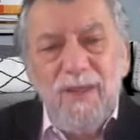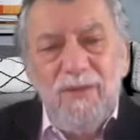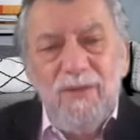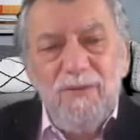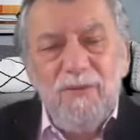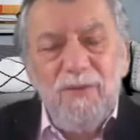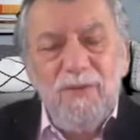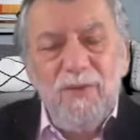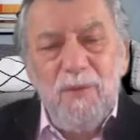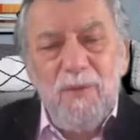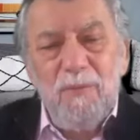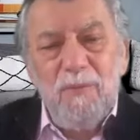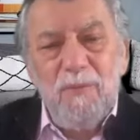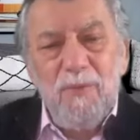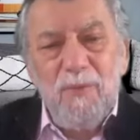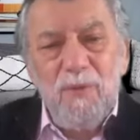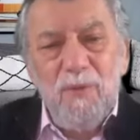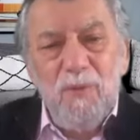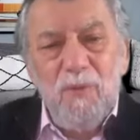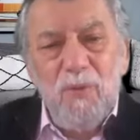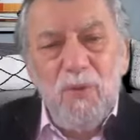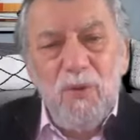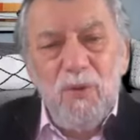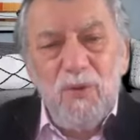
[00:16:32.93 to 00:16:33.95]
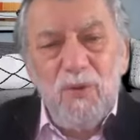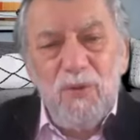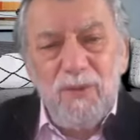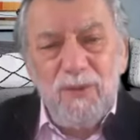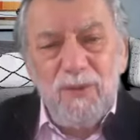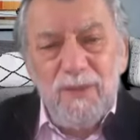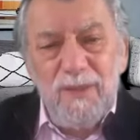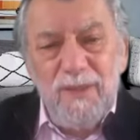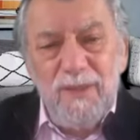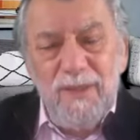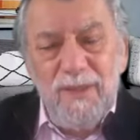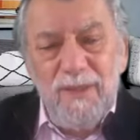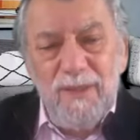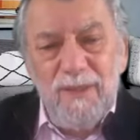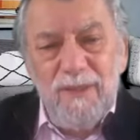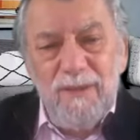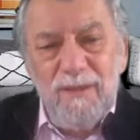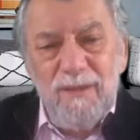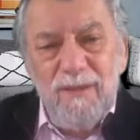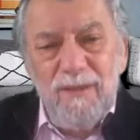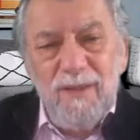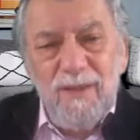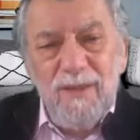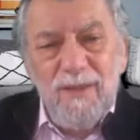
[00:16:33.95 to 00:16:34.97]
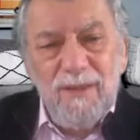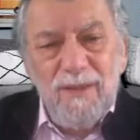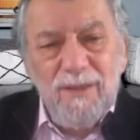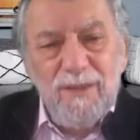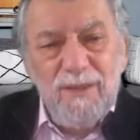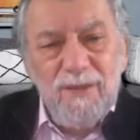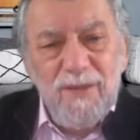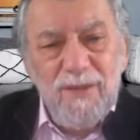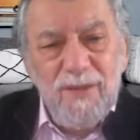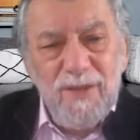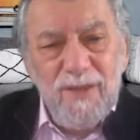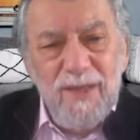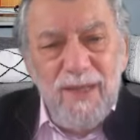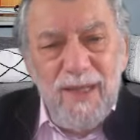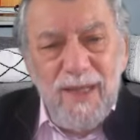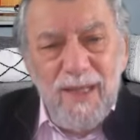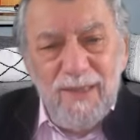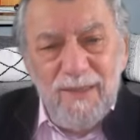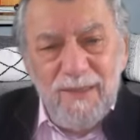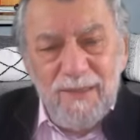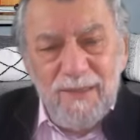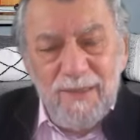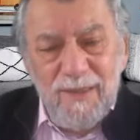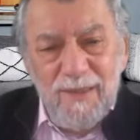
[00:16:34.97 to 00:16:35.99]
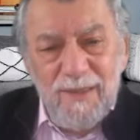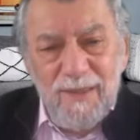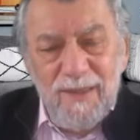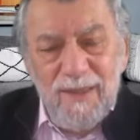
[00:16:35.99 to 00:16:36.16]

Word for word: from the worldly to the godly.